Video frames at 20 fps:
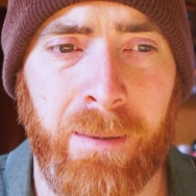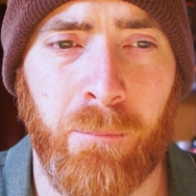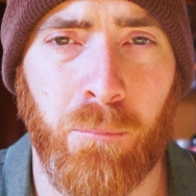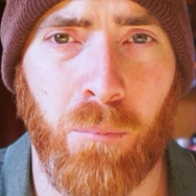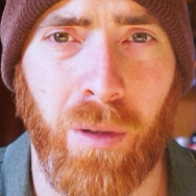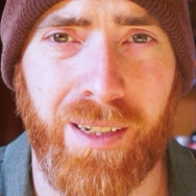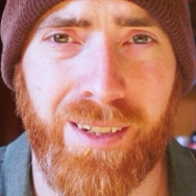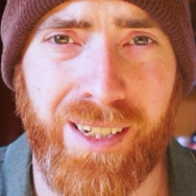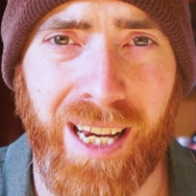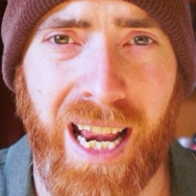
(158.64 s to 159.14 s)

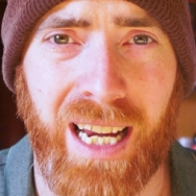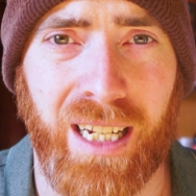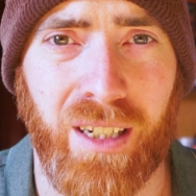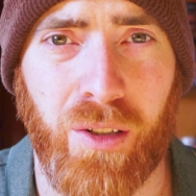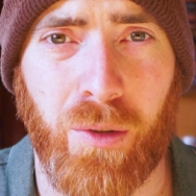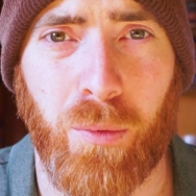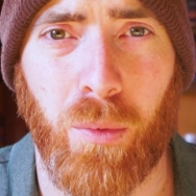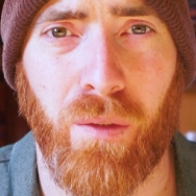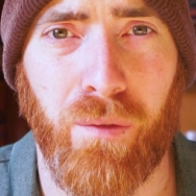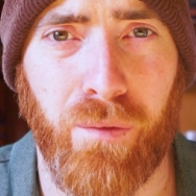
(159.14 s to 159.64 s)
my
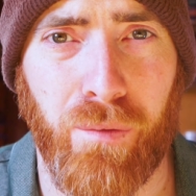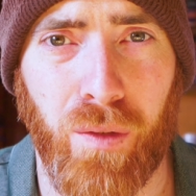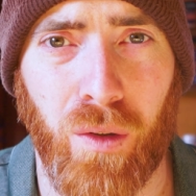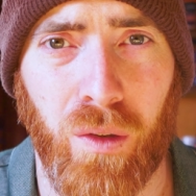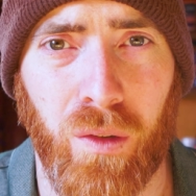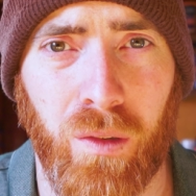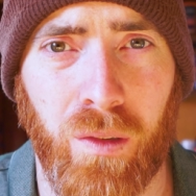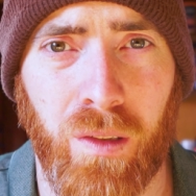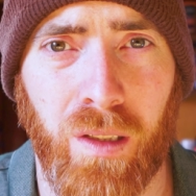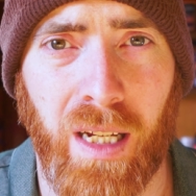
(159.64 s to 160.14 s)
tanks were
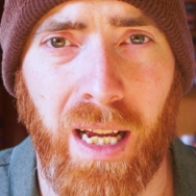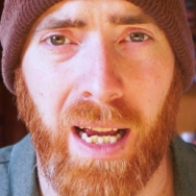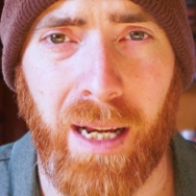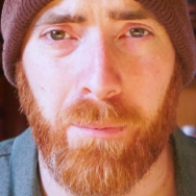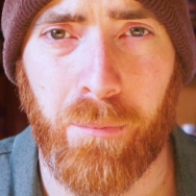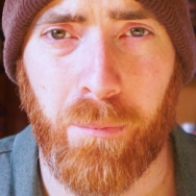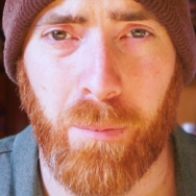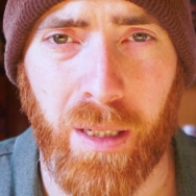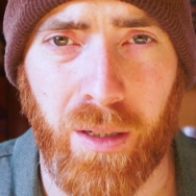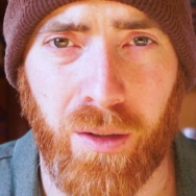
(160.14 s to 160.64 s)
full,
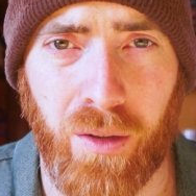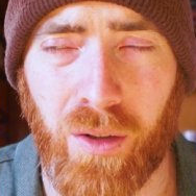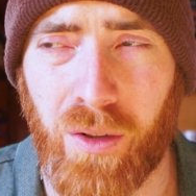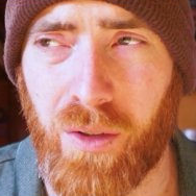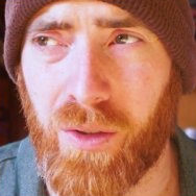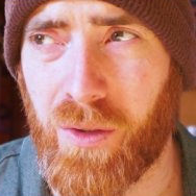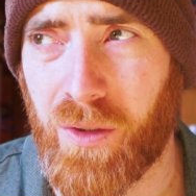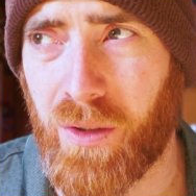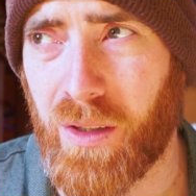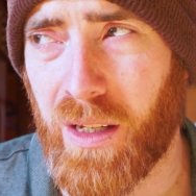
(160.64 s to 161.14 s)
and
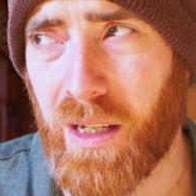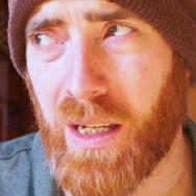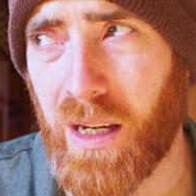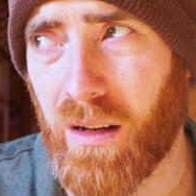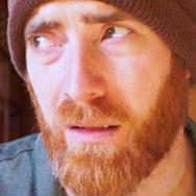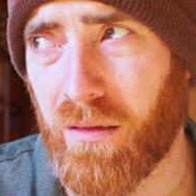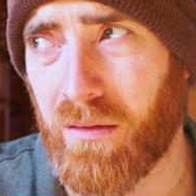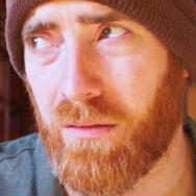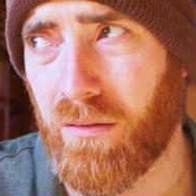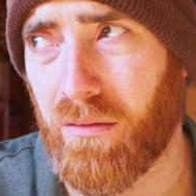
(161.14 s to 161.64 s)
because the
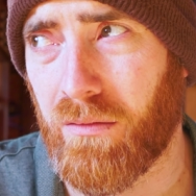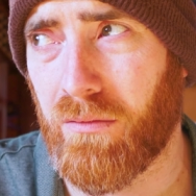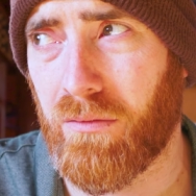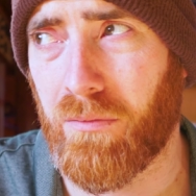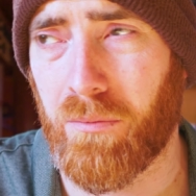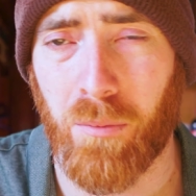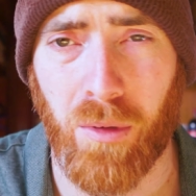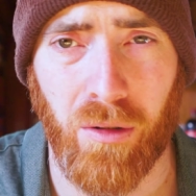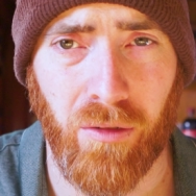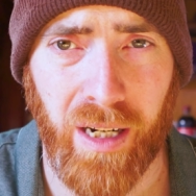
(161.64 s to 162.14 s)

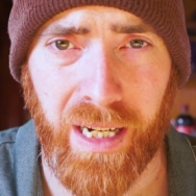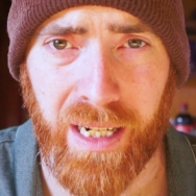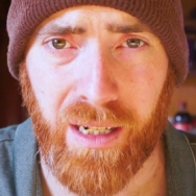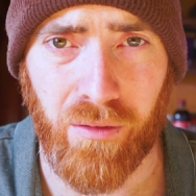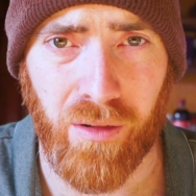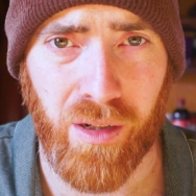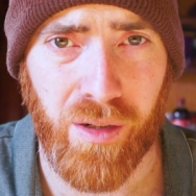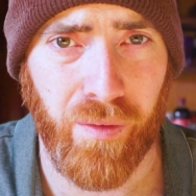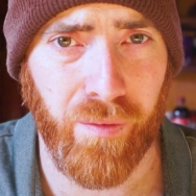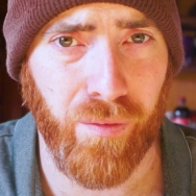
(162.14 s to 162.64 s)

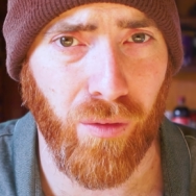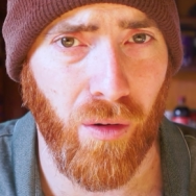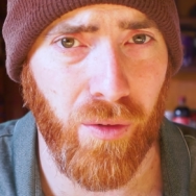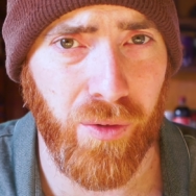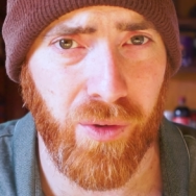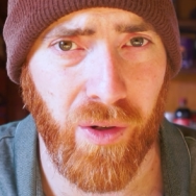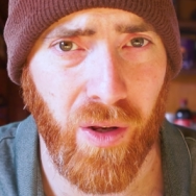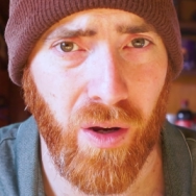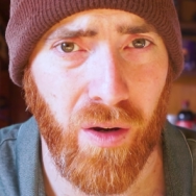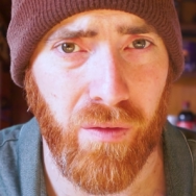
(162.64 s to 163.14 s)
marina is
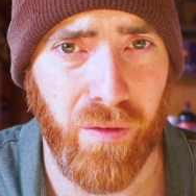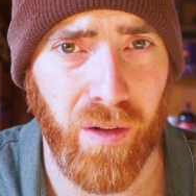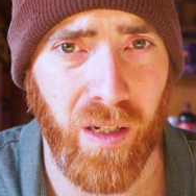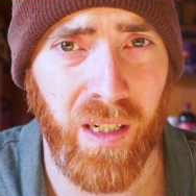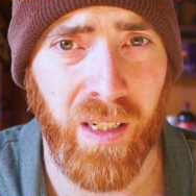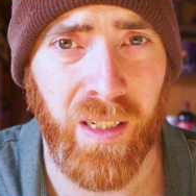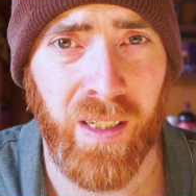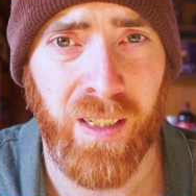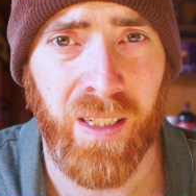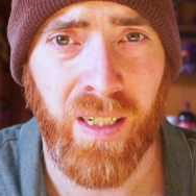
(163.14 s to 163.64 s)
frozen
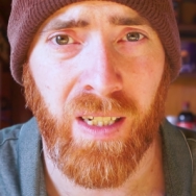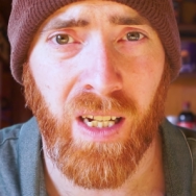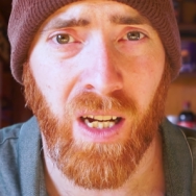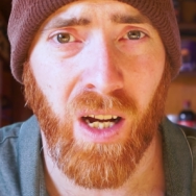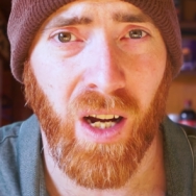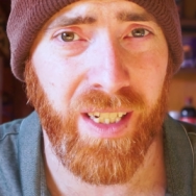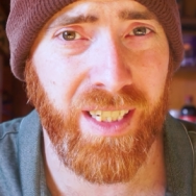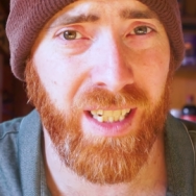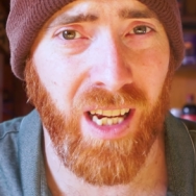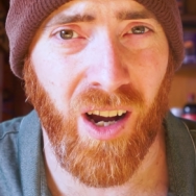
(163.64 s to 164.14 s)
over,
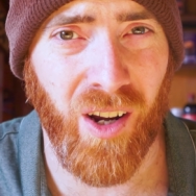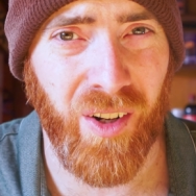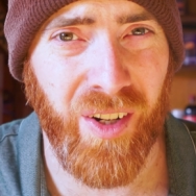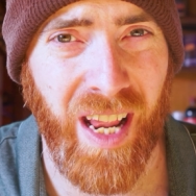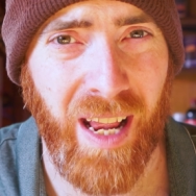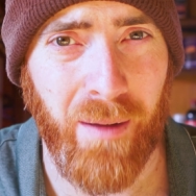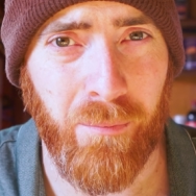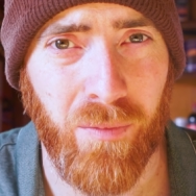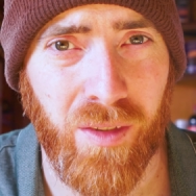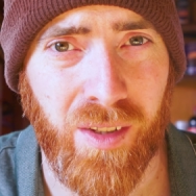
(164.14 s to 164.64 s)
I can't
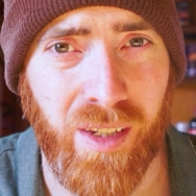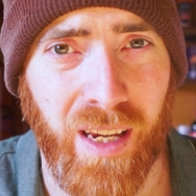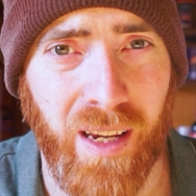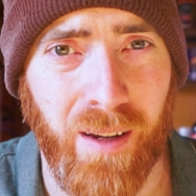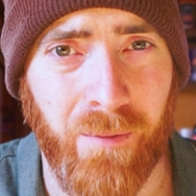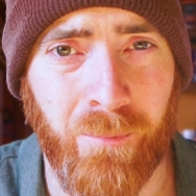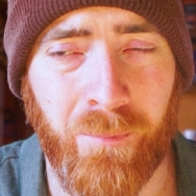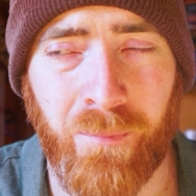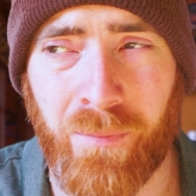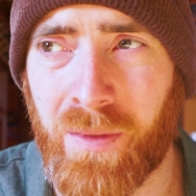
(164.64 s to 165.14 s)
empty
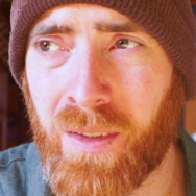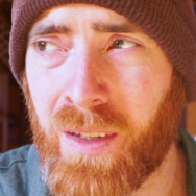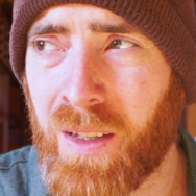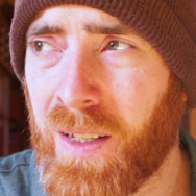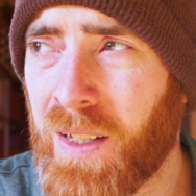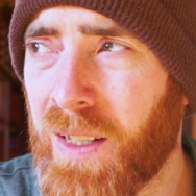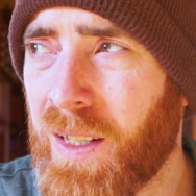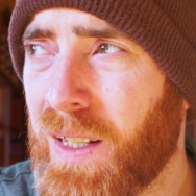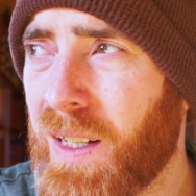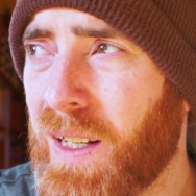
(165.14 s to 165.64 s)
it.
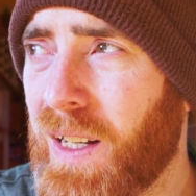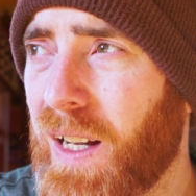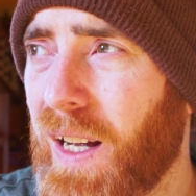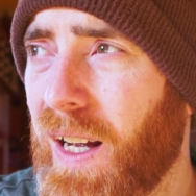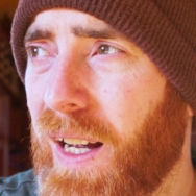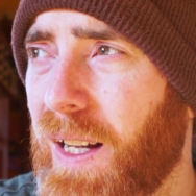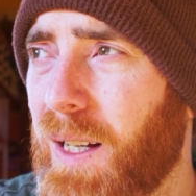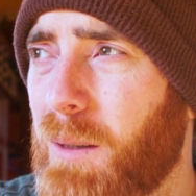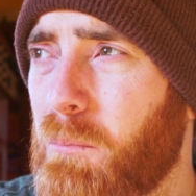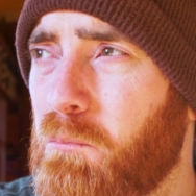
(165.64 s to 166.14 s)

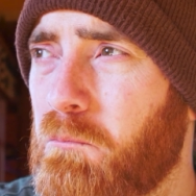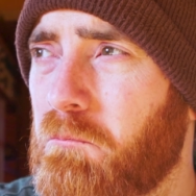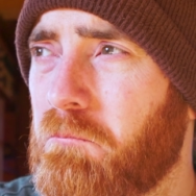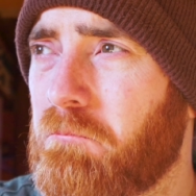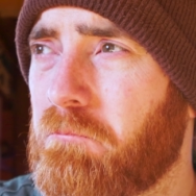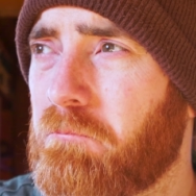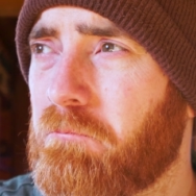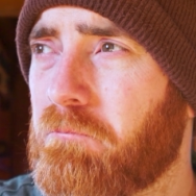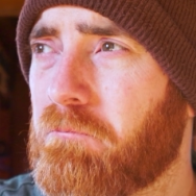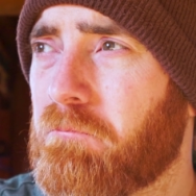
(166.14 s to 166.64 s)

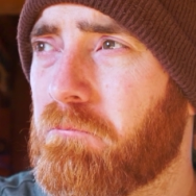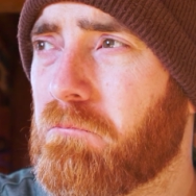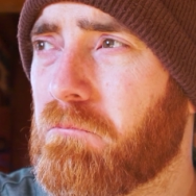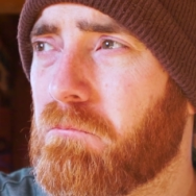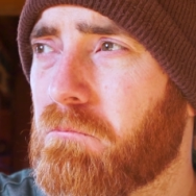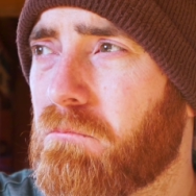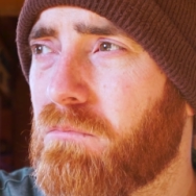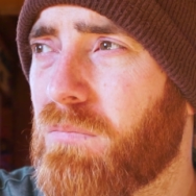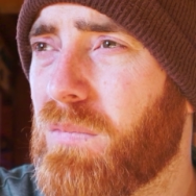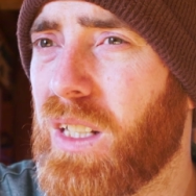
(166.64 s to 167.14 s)

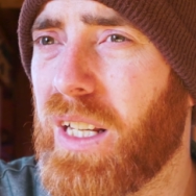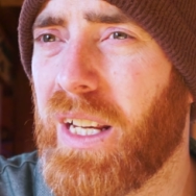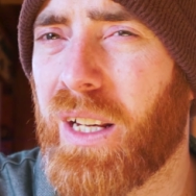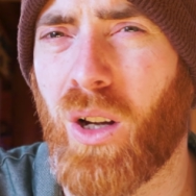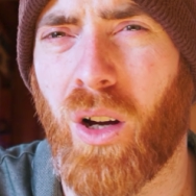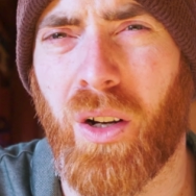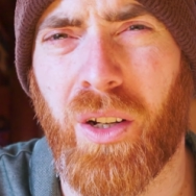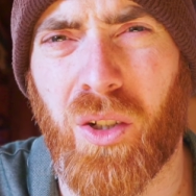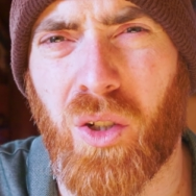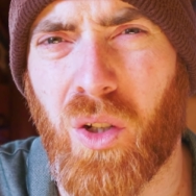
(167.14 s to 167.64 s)
It
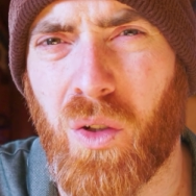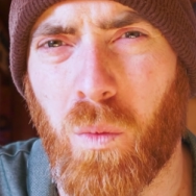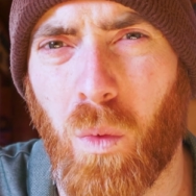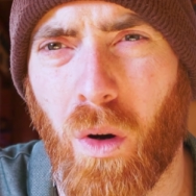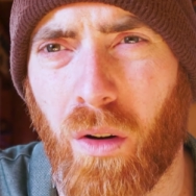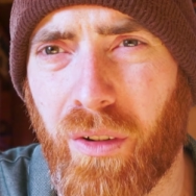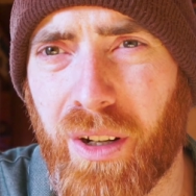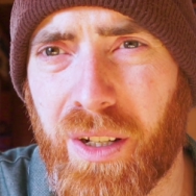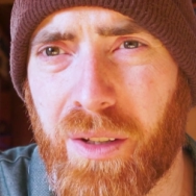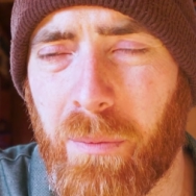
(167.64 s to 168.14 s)
kind of just
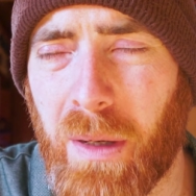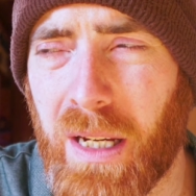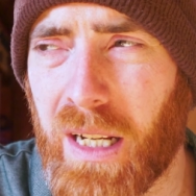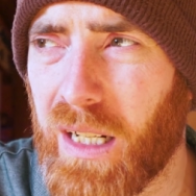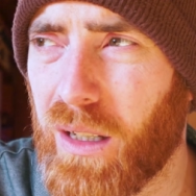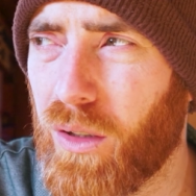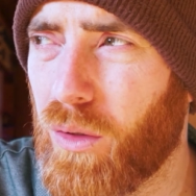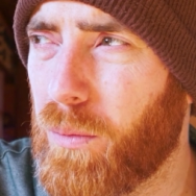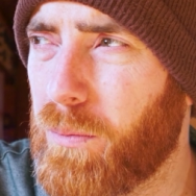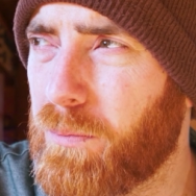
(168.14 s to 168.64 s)
worries me a
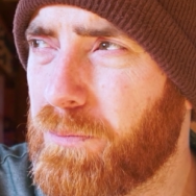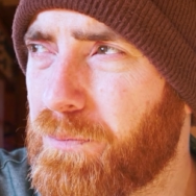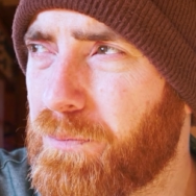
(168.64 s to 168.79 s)
little.